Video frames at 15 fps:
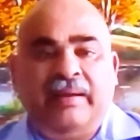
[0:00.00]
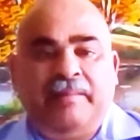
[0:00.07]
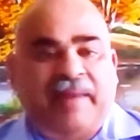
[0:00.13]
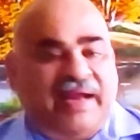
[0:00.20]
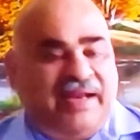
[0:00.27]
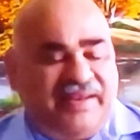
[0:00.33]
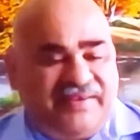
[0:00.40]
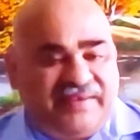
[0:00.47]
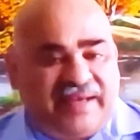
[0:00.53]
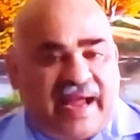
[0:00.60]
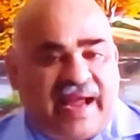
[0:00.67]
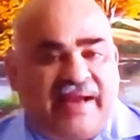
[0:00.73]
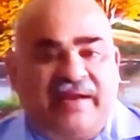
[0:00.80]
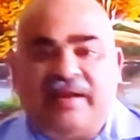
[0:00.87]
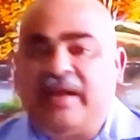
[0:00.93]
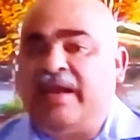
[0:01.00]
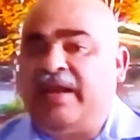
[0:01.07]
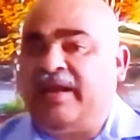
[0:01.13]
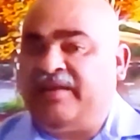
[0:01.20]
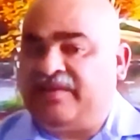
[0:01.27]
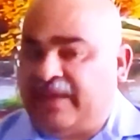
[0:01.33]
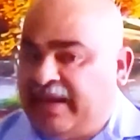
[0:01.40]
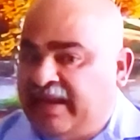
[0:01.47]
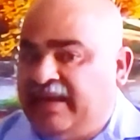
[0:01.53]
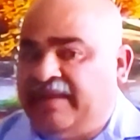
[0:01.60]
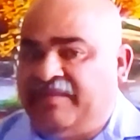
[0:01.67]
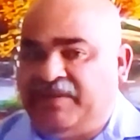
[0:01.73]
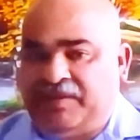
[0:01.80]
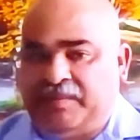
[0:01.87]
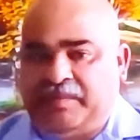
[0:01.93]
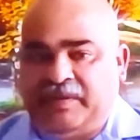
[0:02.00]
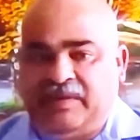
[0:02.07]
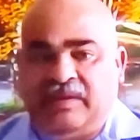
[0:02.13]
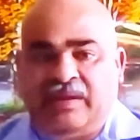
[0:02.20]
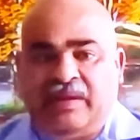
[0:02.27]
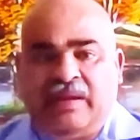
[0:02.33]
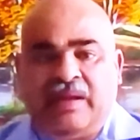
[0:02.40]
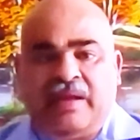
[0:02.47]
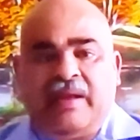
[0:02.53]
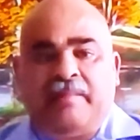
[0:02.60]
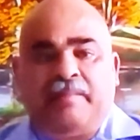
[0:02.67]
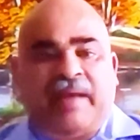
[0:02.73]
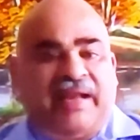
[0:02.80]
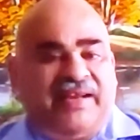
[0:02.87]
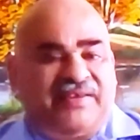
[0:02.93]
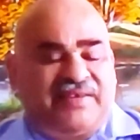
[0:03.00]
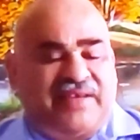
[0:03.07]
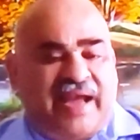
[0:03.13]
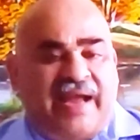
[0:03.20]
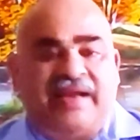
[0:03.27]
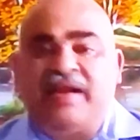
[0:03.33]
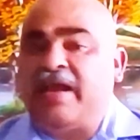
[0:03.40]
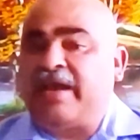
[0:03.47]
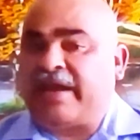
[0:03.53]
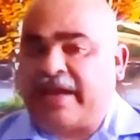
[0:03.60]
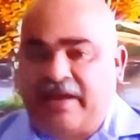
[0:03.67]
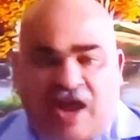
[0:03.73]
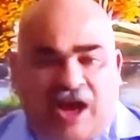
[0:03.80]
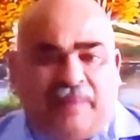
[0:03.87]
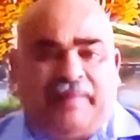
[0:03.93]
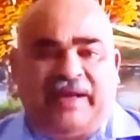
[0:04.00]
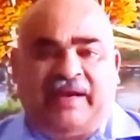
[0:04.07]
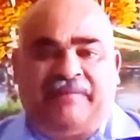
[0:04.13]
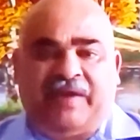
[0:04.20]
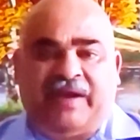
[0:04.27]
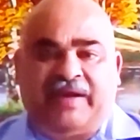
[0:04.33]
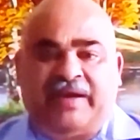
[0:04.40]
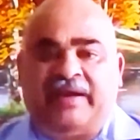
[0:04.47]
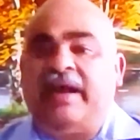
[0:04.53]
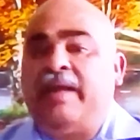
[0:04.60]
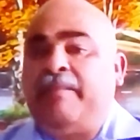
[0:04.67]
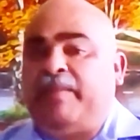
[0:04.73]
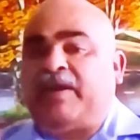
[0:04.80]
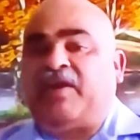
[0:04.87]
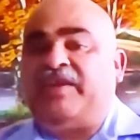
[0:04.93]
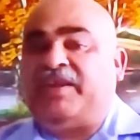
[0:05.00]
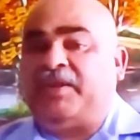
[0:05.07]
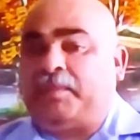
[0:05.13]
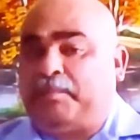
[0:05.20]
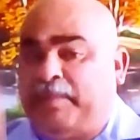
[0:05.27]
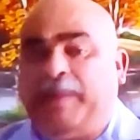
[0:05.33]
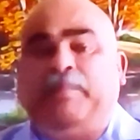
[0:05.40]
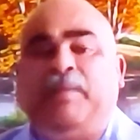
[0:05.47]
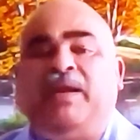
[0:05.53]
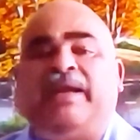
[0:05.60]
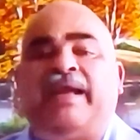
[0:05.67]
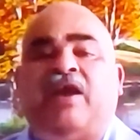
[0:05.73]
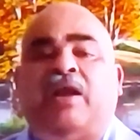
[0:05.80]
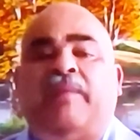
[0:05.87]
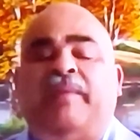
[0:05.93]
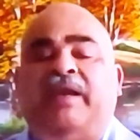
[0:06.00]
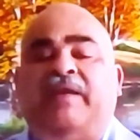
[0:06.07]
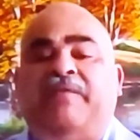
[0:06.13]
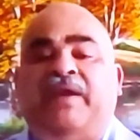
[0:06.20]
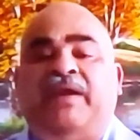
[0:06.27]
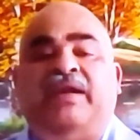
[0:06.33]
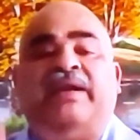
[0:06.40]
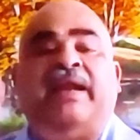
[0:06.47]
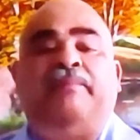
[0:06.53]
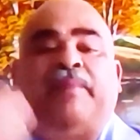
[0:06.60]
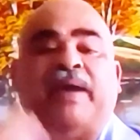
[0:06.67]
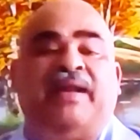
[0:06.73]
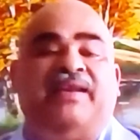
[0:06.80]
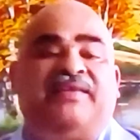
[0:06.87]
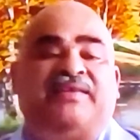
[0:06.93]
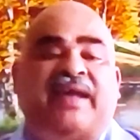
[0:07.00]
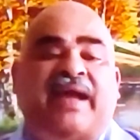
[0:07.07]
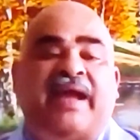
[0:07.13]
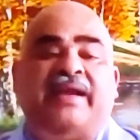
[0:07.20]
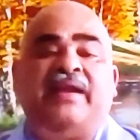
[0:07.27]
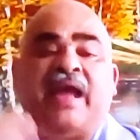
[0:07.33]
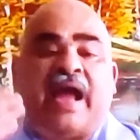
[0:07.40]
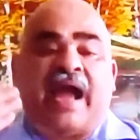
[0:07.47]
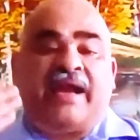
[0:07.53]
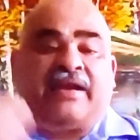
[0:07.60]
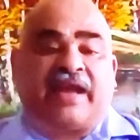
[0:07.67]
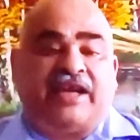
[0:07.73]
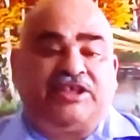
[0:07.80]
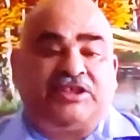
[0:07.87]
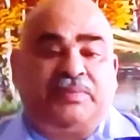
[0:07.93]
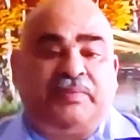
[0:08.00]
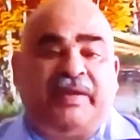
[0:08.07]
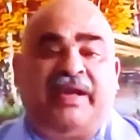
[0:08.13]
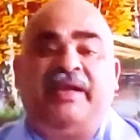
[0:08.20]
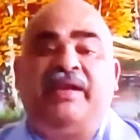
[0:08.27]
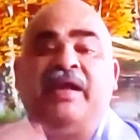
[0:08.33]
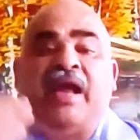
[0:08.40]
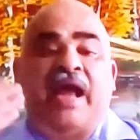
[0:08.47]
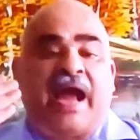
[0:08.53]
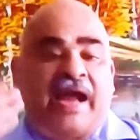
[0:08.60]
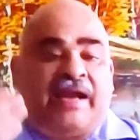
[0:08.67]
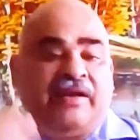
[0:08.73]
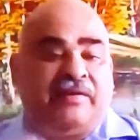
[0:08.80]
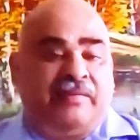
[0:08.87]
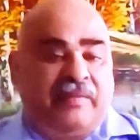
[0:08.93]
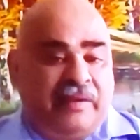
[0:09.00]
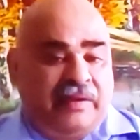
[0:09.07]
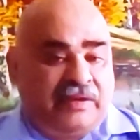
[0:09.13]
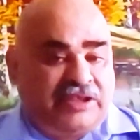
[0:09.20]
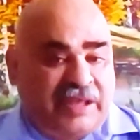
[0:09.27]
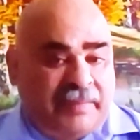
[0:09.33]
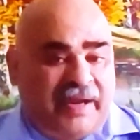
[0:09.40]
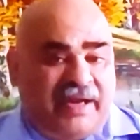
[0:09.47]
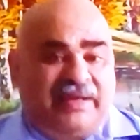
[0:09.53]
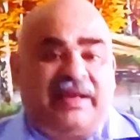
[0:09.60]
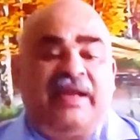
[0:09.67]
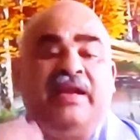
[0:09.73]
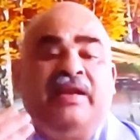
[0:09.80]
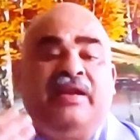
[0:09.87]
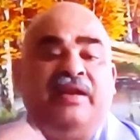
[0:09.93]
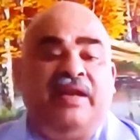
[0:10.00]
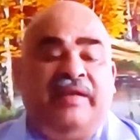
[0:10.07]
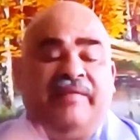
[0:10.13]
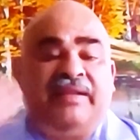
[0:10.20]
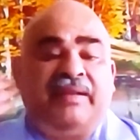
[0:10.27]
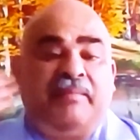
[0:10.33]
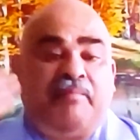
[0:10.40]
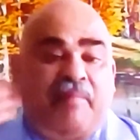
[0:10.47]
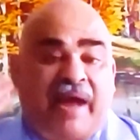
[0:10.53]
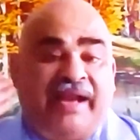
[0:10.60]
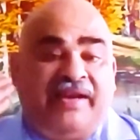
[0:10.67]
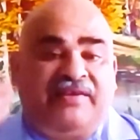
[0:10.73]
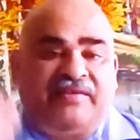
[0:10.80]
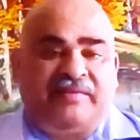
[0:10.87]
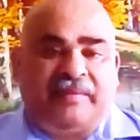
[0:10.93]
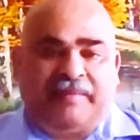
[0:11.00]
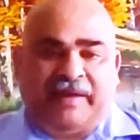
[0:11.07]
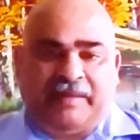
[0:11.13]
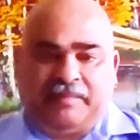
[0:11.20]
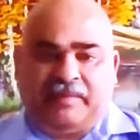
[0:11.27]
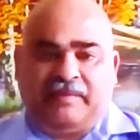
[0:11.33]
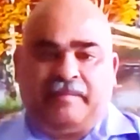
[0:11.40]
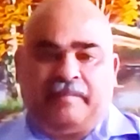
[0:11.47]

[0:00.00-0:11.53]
Palestine is indivisible. Palestine cannot be defeated because its people cannot be defeated, and Palestine and Kashmir and Tibet live in the minds of the people.